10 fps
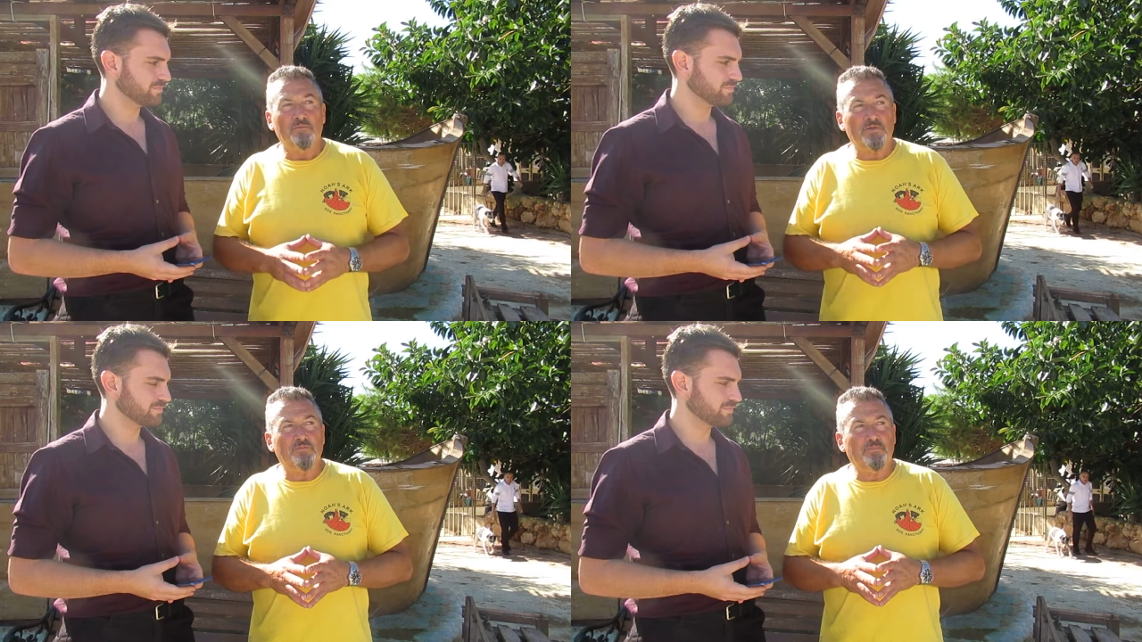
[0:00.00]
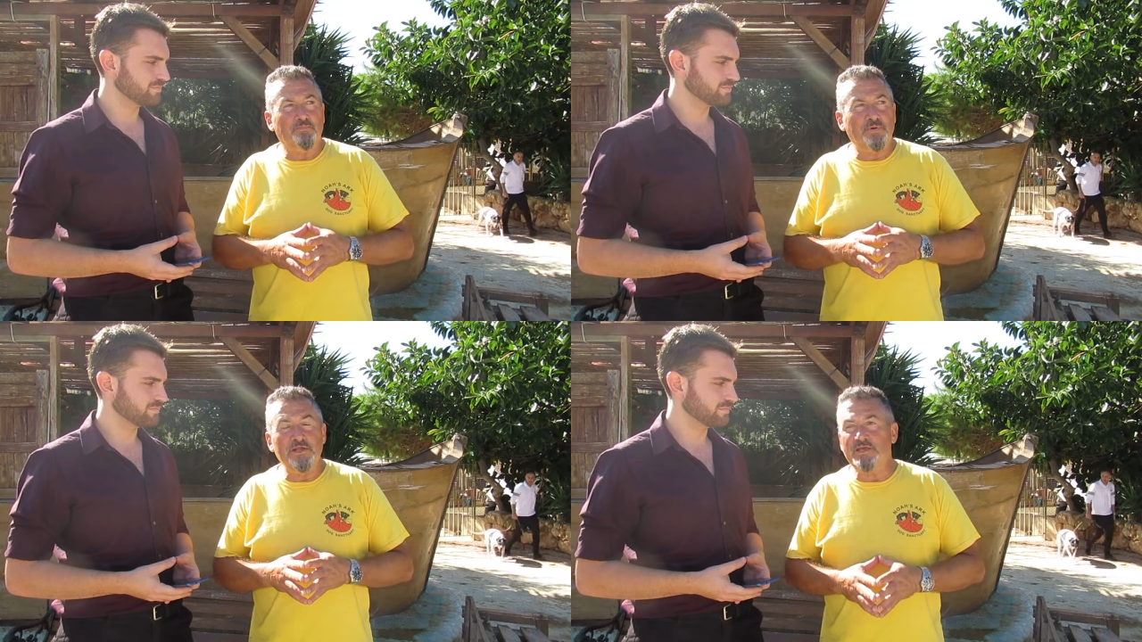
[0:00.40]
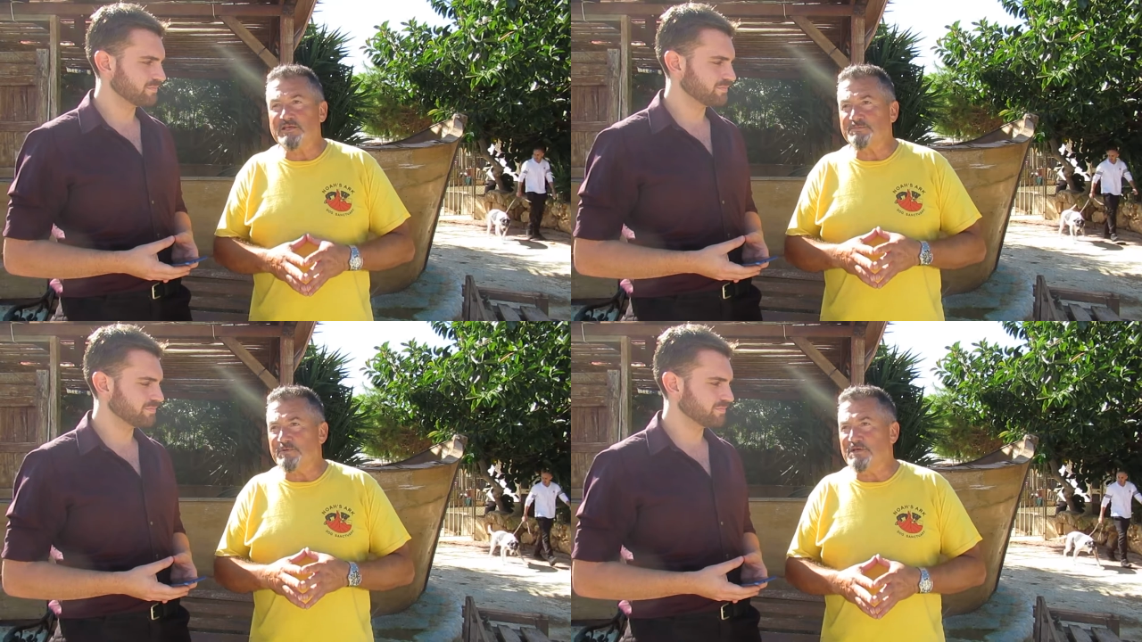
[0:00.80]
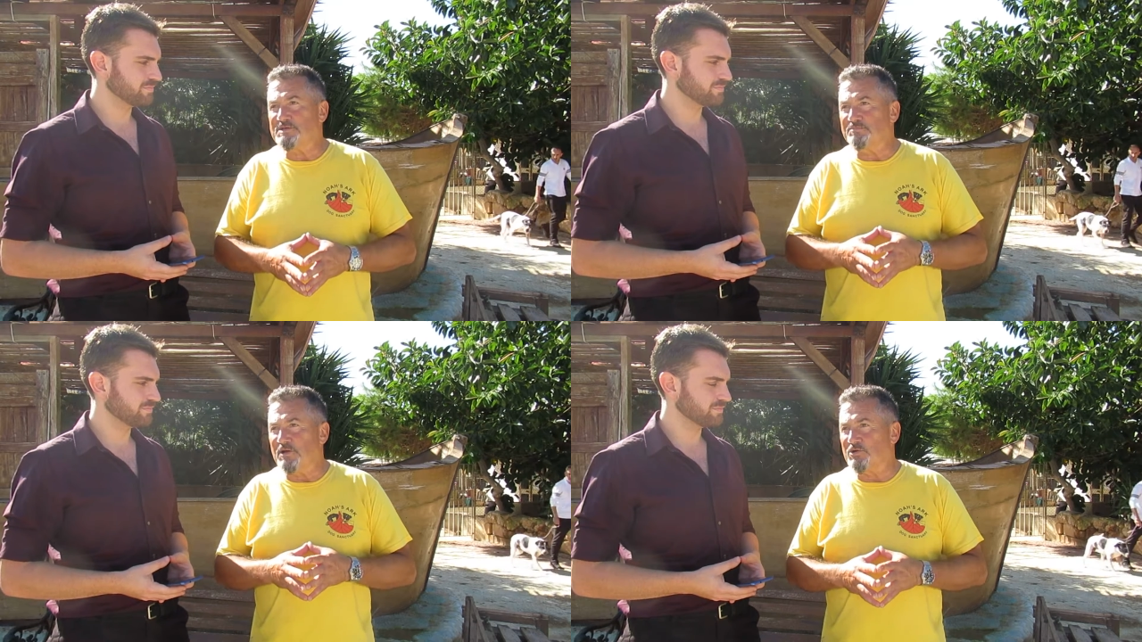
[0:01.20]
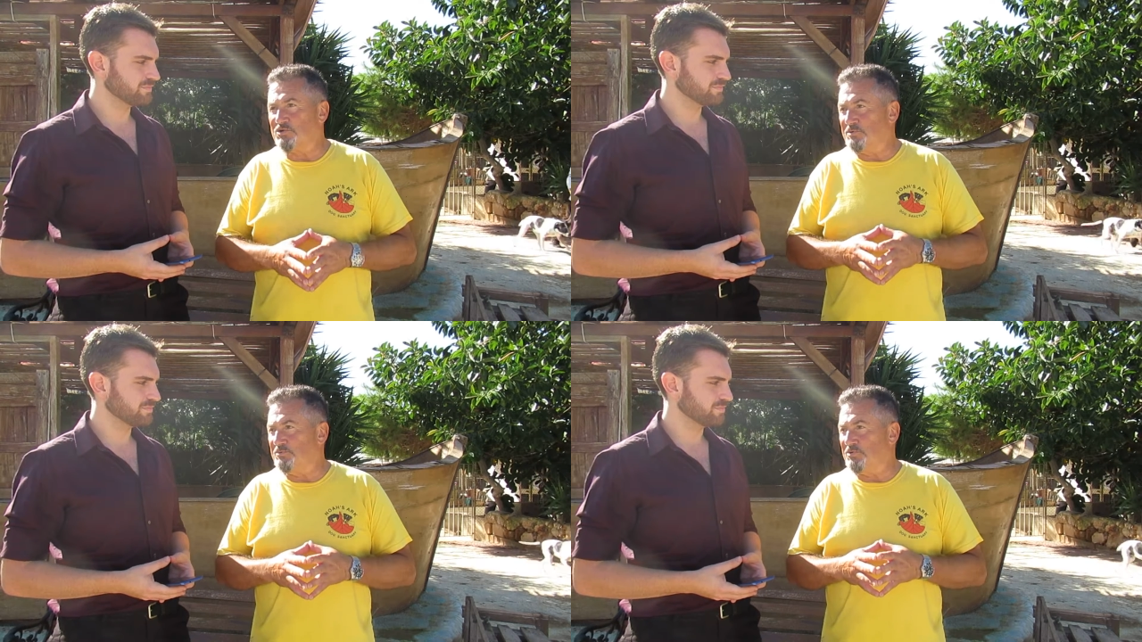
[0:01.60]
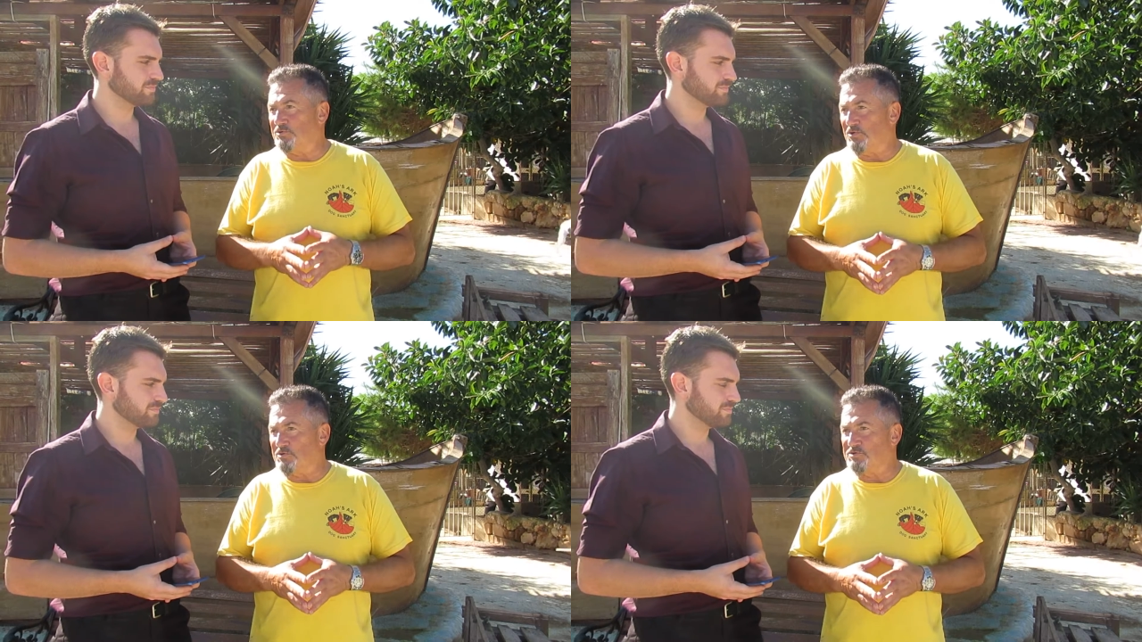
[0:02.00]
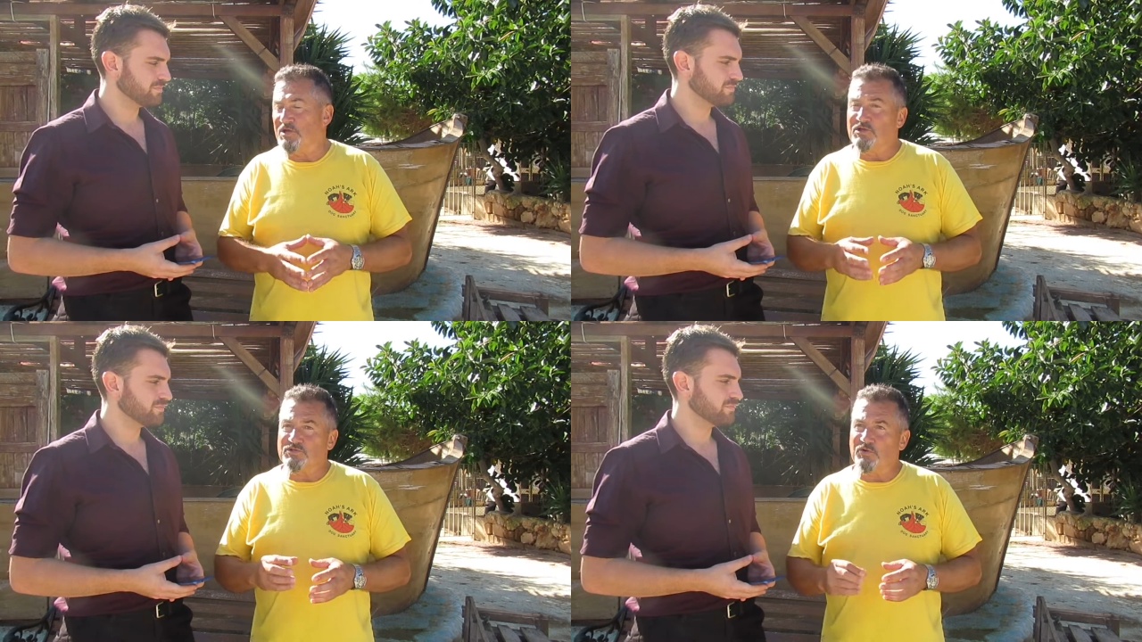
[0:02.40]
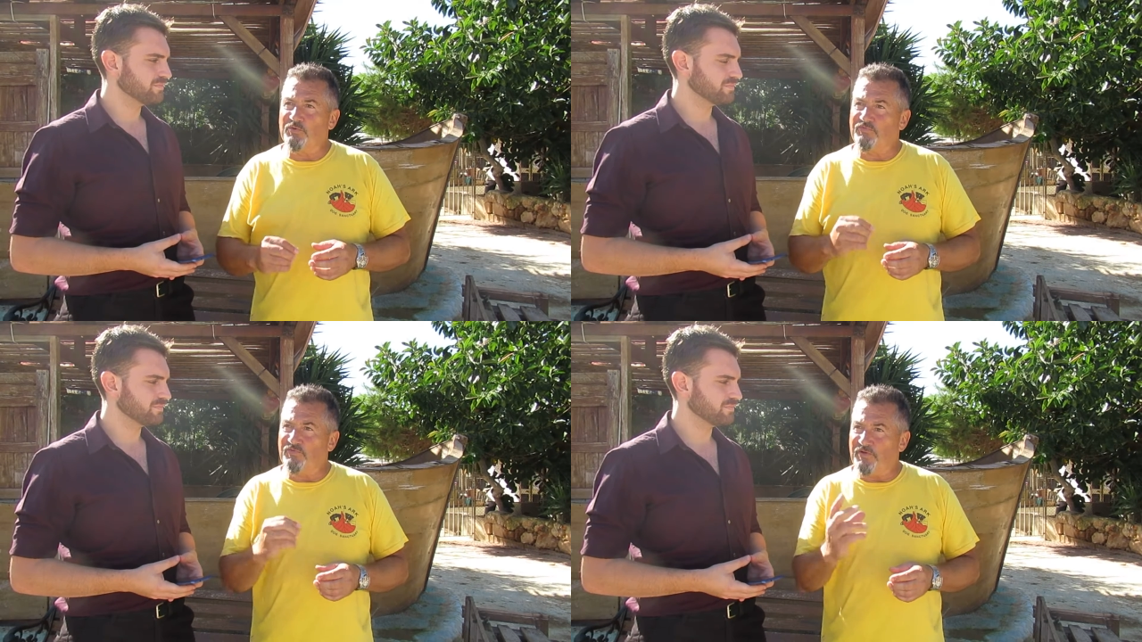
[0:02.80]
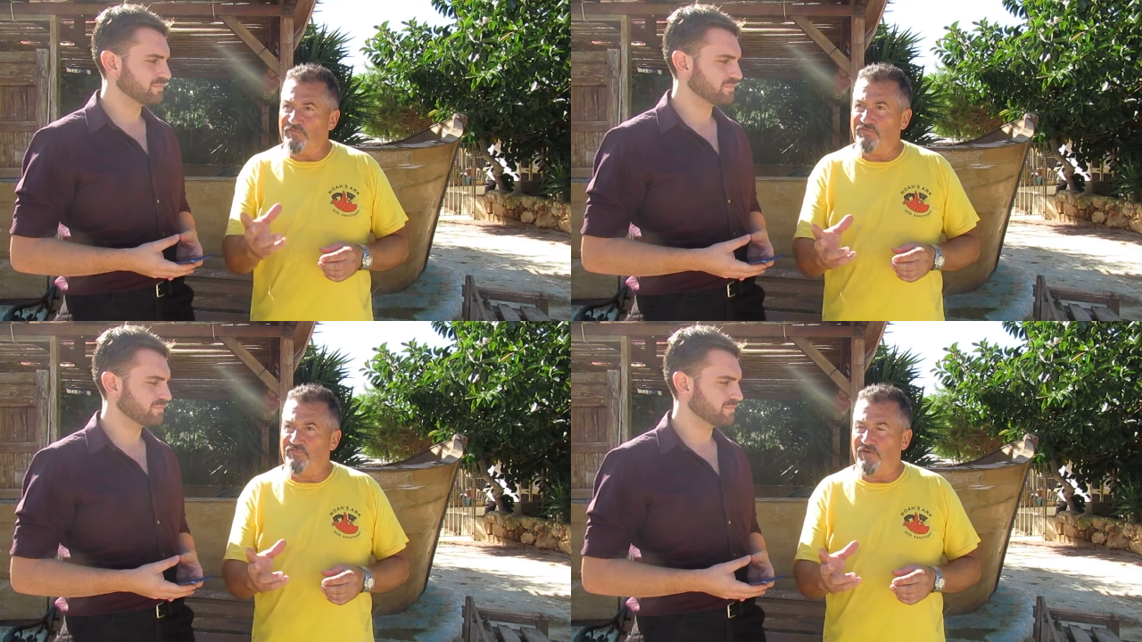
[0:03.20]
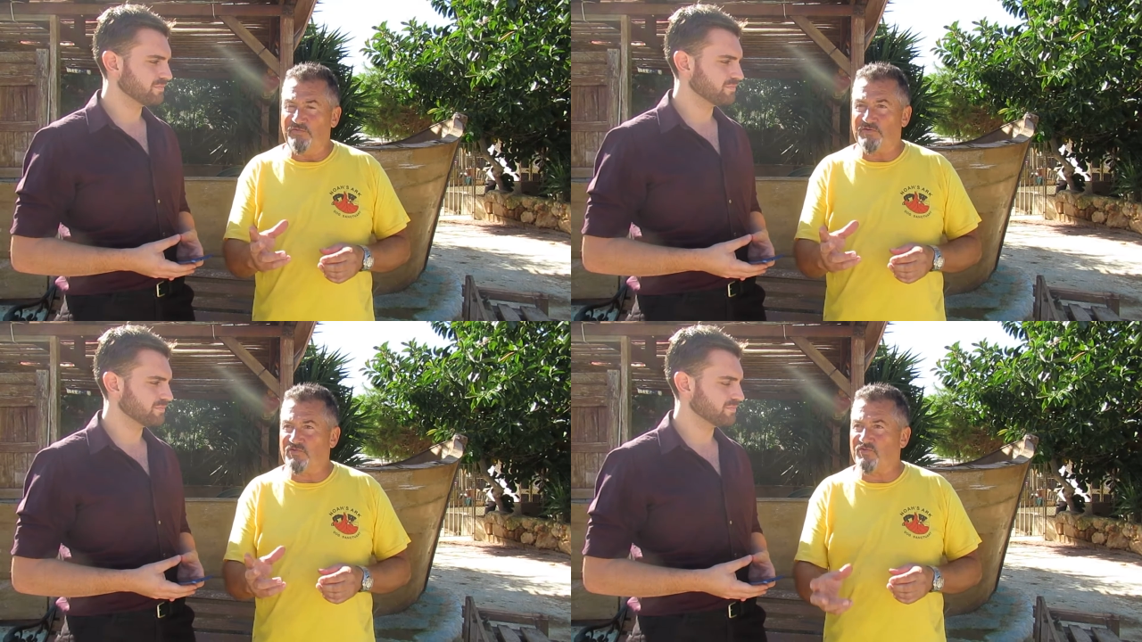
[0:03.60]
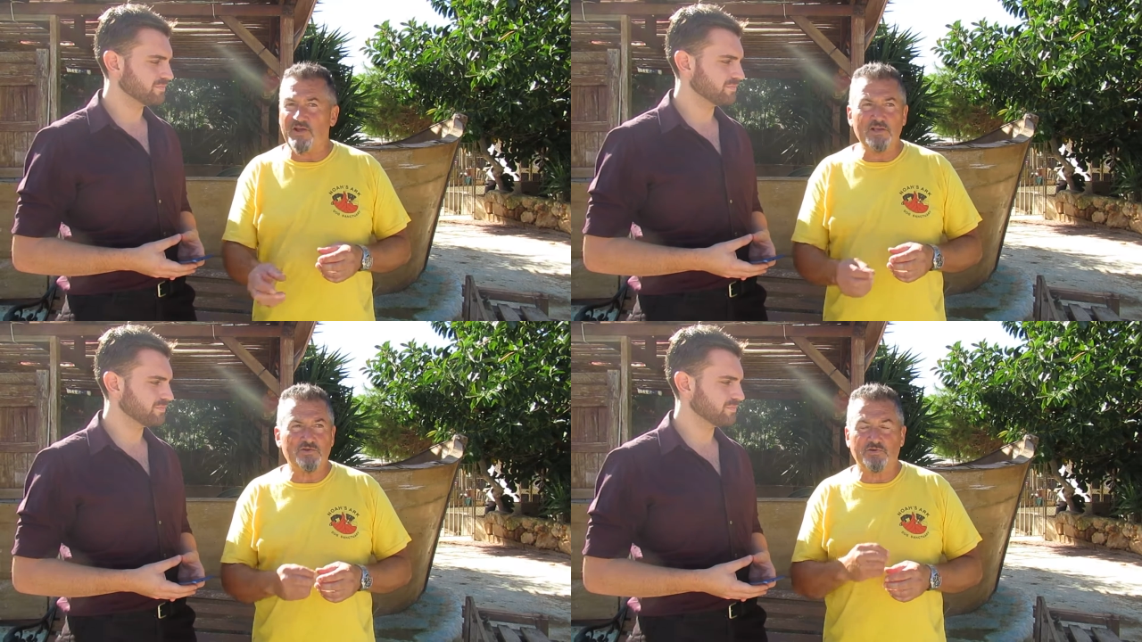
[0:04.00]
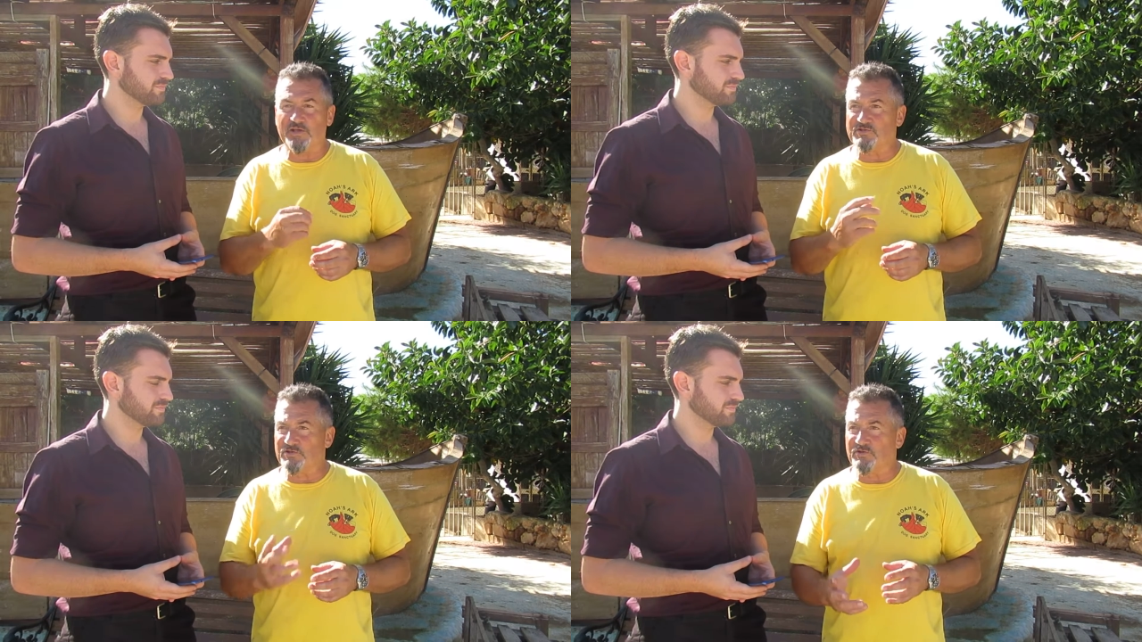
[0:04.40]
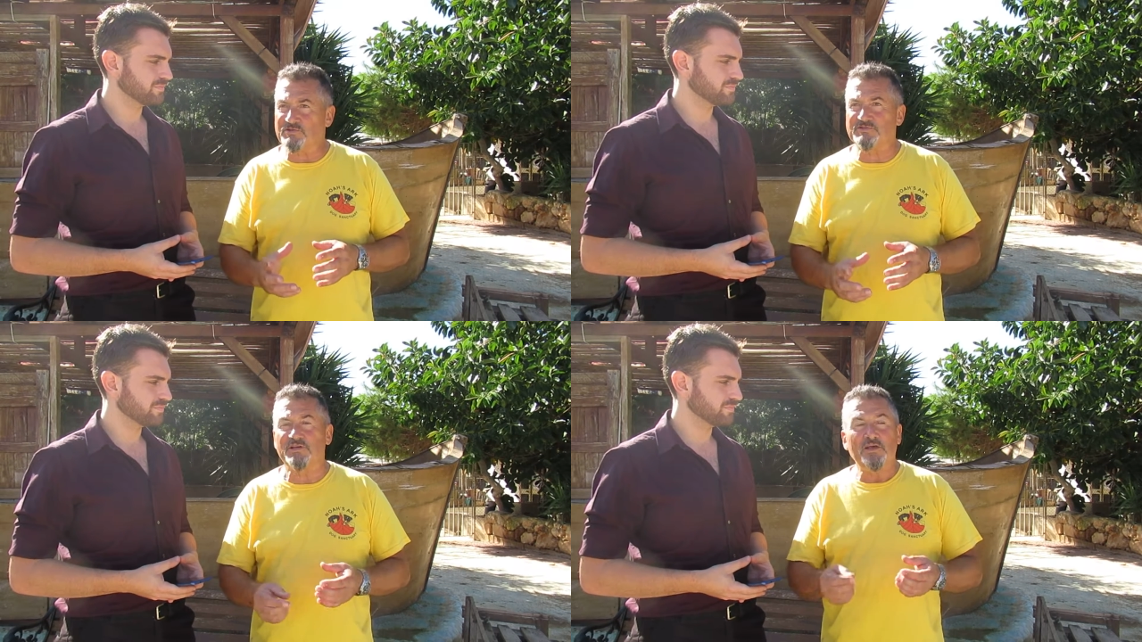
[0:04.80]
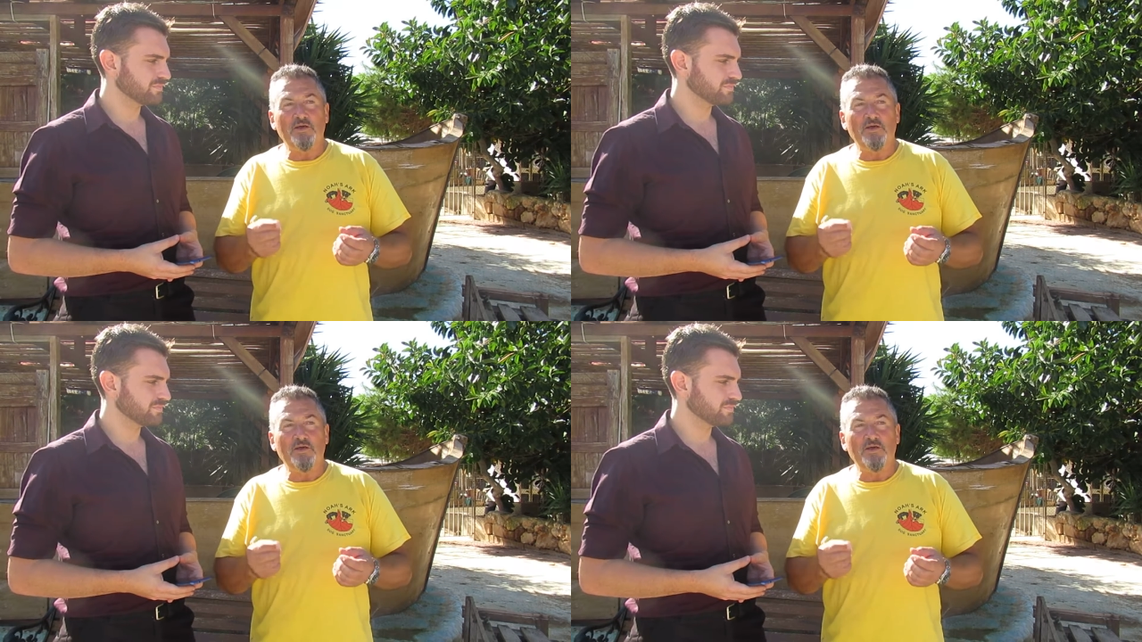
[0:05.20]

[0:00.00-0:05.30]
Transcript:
Speaker 1: But please, please microchip your dogs. So if it strays or gets lost,